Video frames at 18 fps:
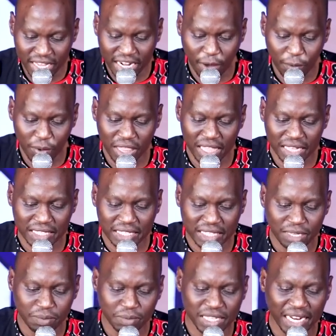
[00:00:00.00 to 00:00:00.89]
in a way that
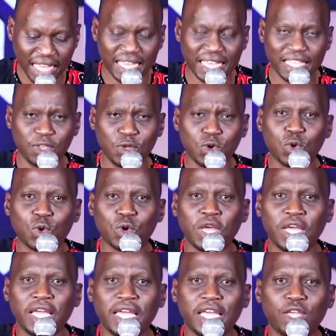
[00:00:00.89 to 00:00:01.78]
seems like, you
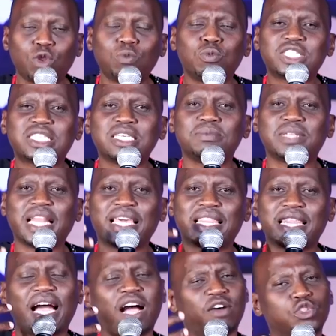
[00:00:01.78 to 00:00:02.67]
know, it almost seems
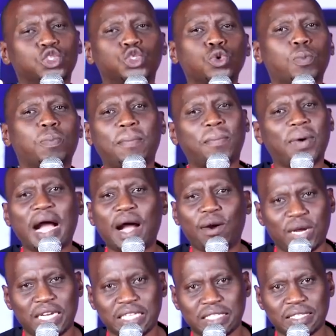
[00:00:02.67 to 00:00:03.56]
like they have
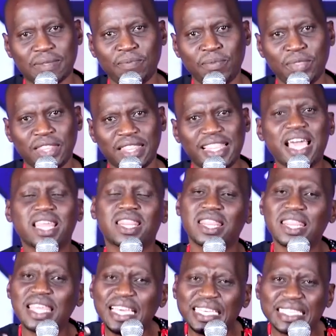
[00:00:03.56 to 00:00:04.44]
superpowers. There are
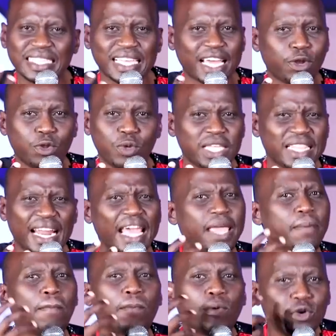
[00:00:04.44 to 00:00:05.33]
things they are doing that
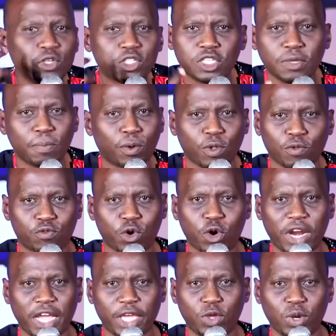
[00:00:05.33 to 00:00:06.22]
are impossible
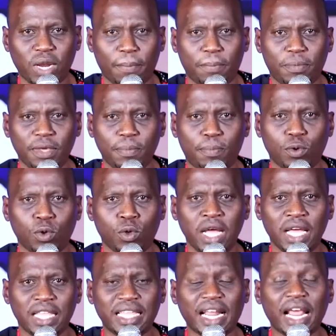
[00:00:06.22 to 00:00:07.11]
for regular
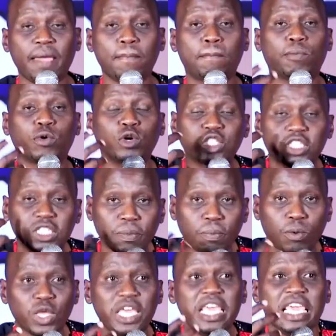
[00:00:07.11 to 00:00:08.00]
people, that are
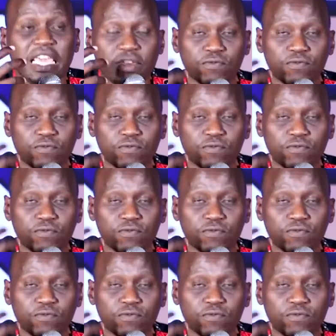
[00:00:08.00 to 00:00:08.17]
impossible